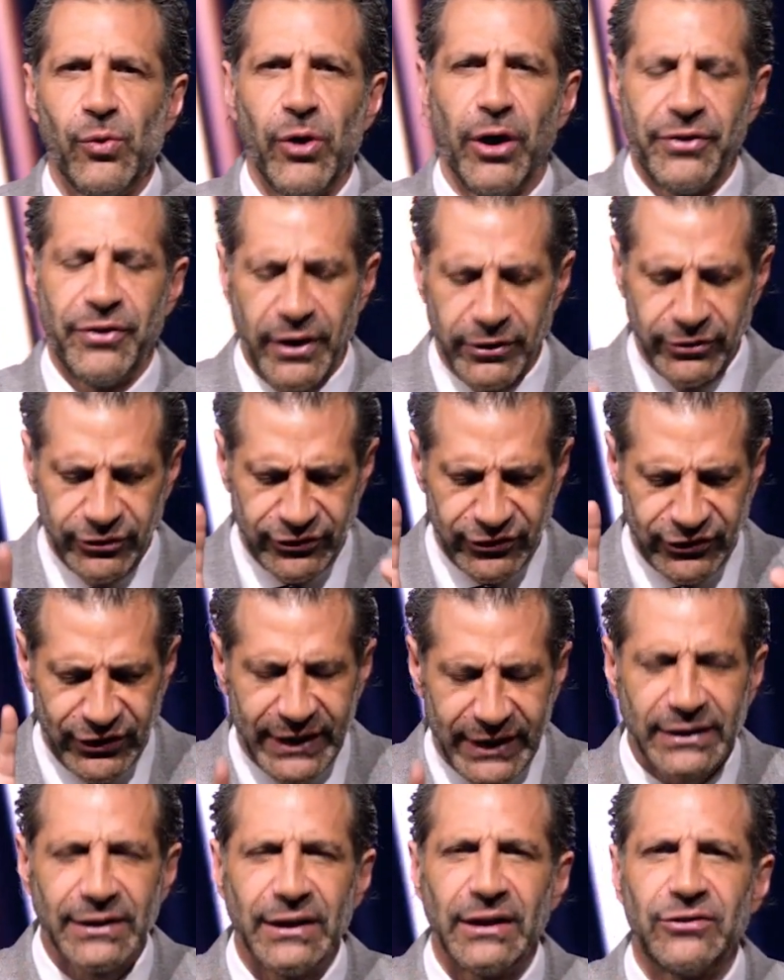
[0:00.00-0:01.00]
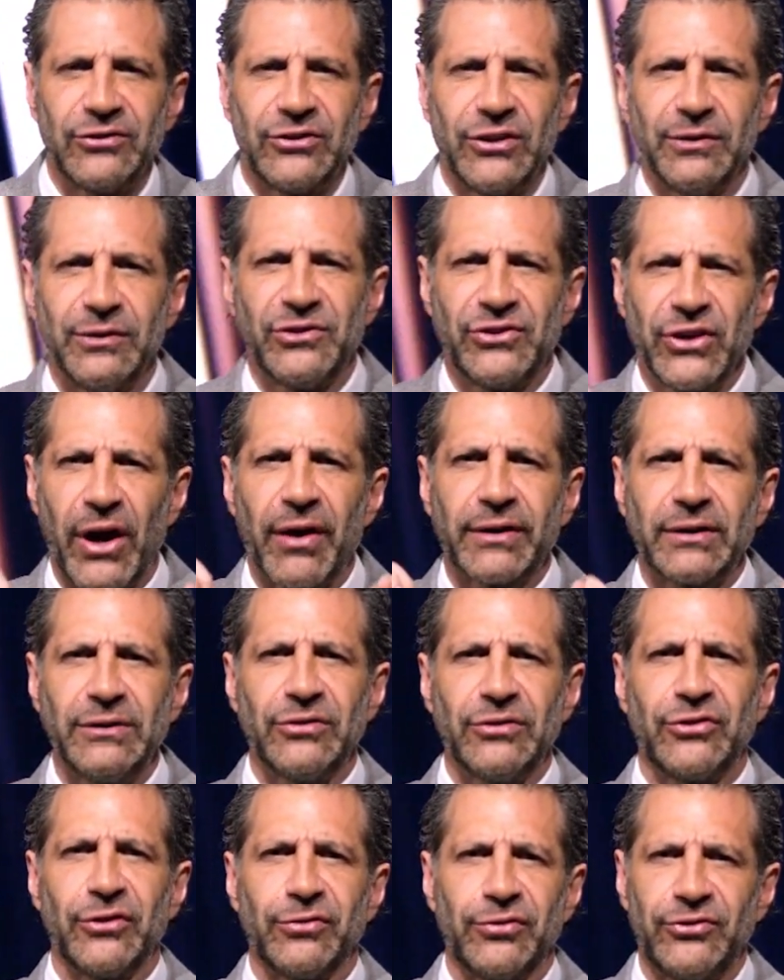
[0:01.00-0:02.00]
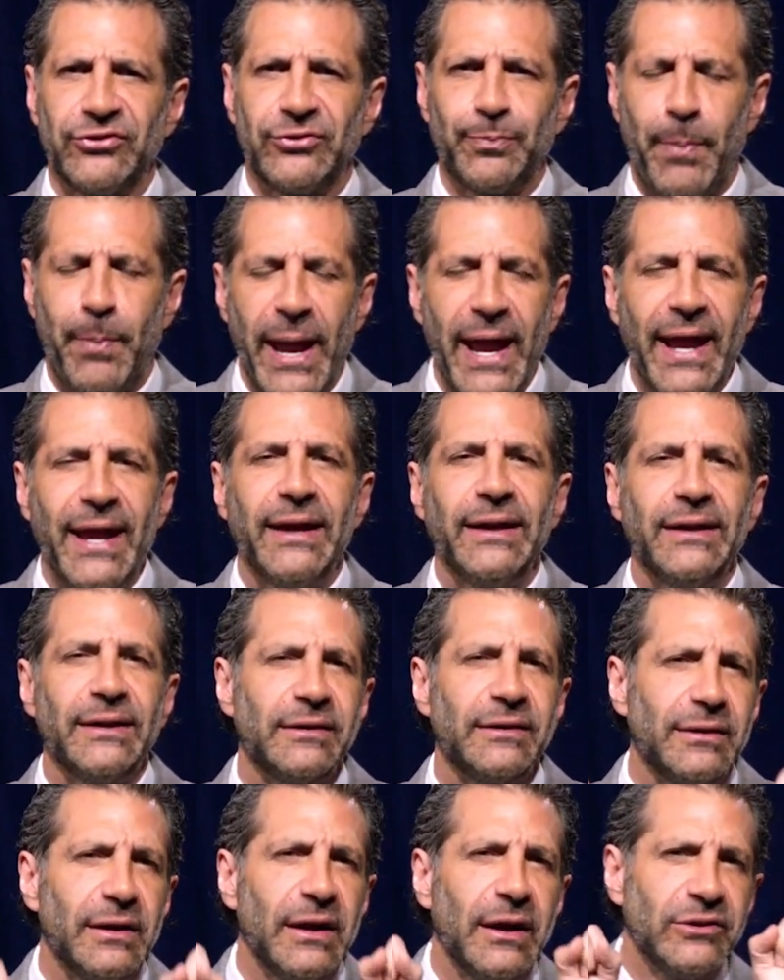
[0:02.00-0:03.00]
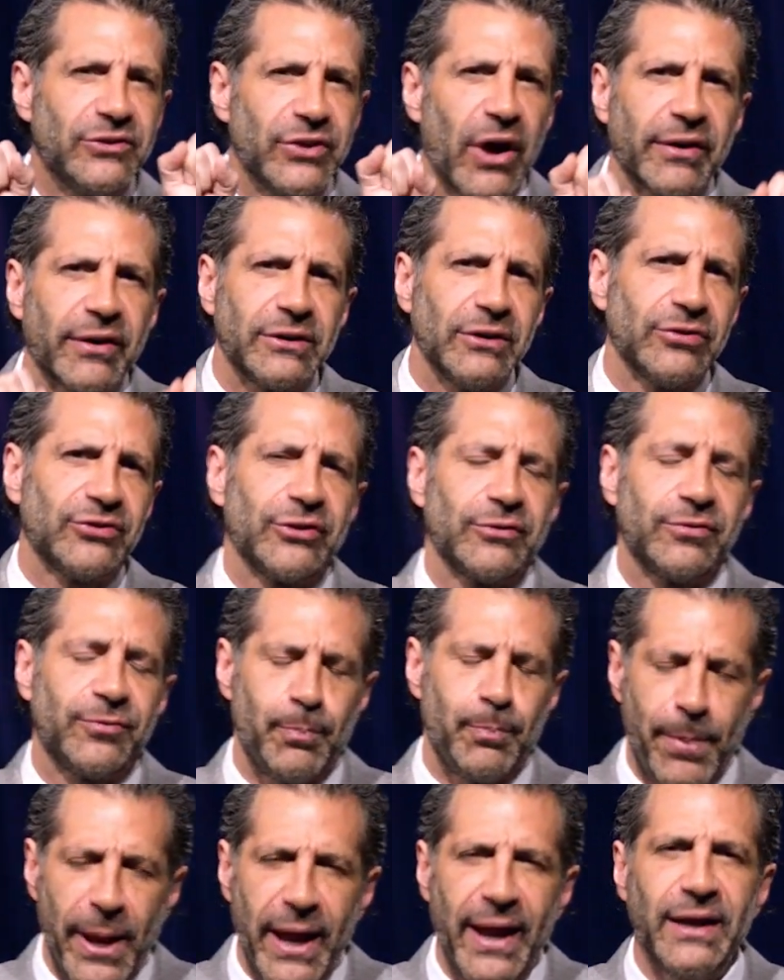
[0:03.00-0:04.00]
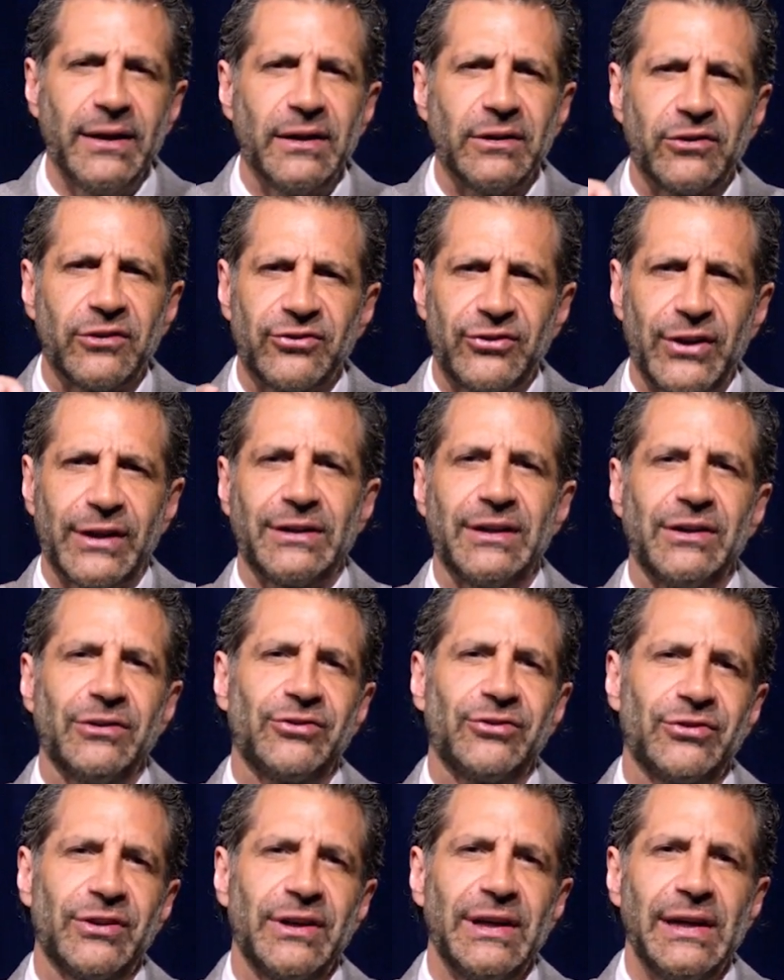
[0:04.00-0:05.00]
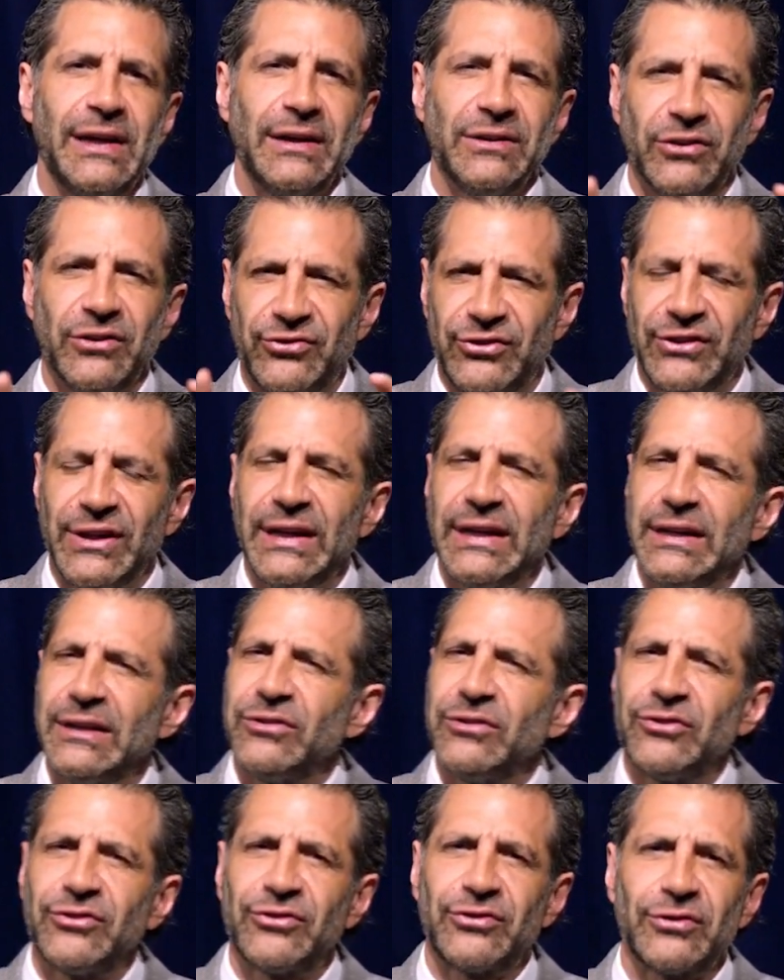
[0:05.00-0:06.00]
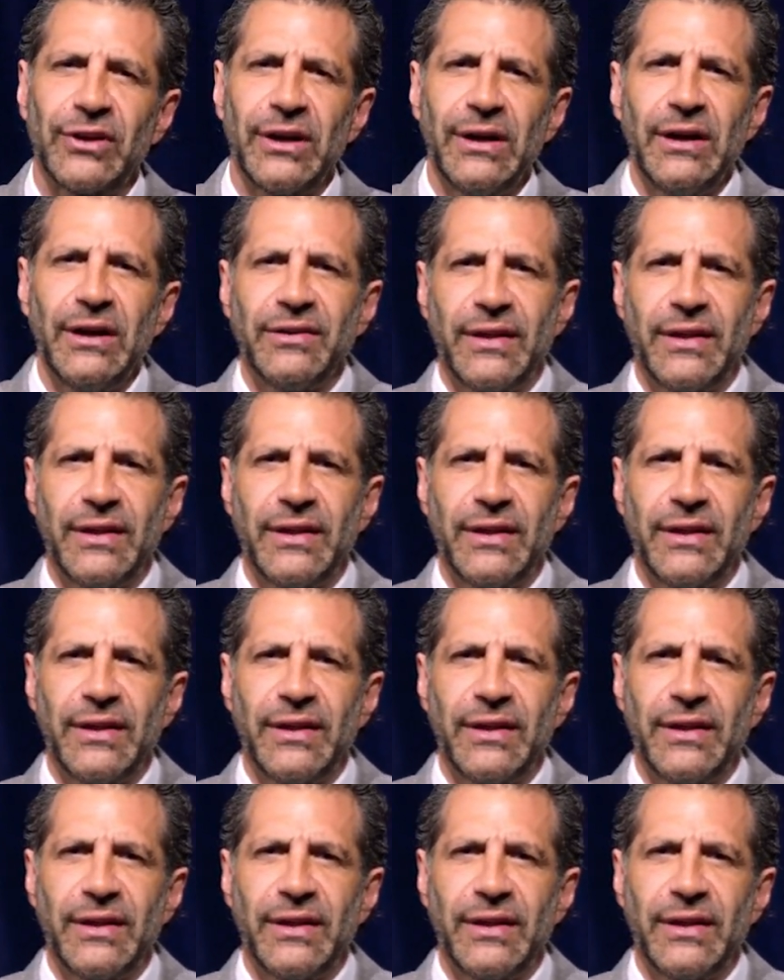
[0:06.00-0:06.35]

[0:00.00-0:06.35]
where there's sickness and darkness of pain and darkness of pain and sickness, disease.